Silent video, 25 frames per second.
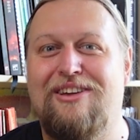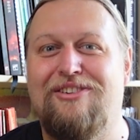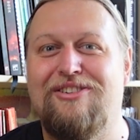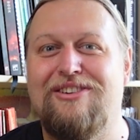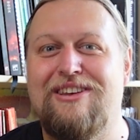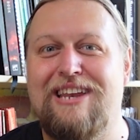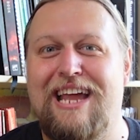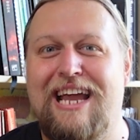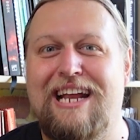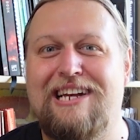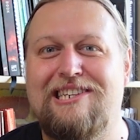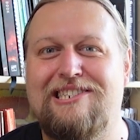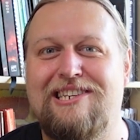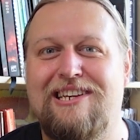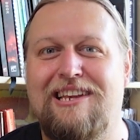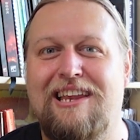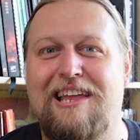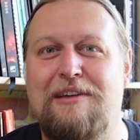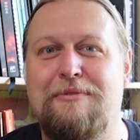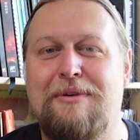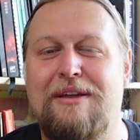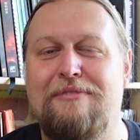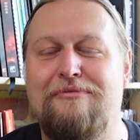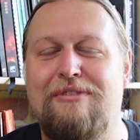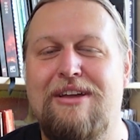
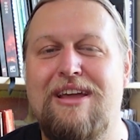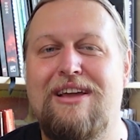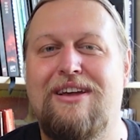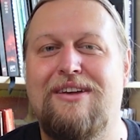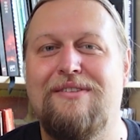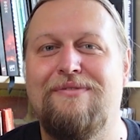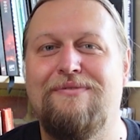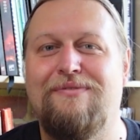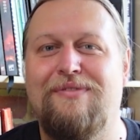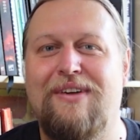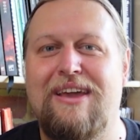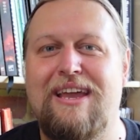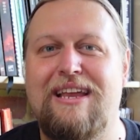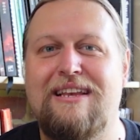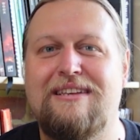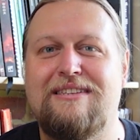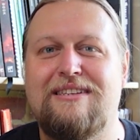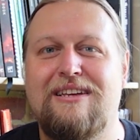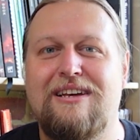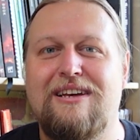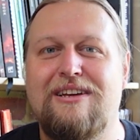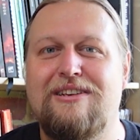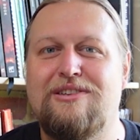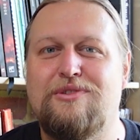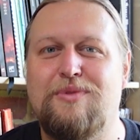Good-naturedly, we
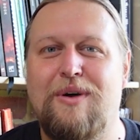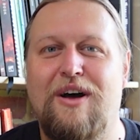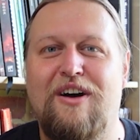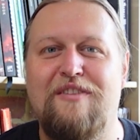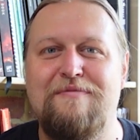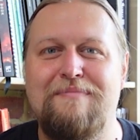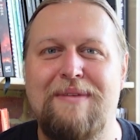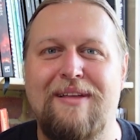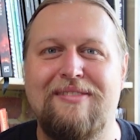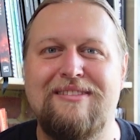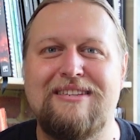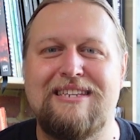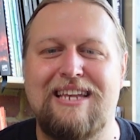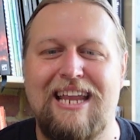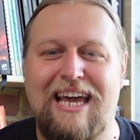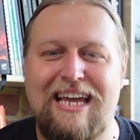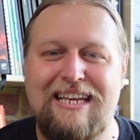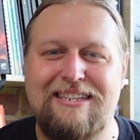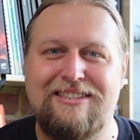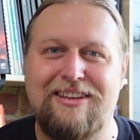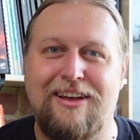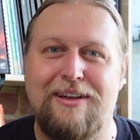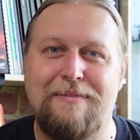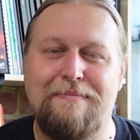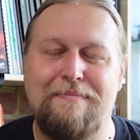reconvened 12 months
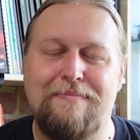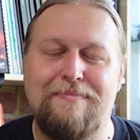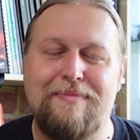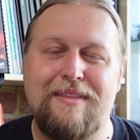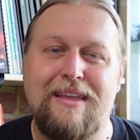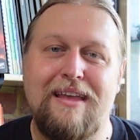later.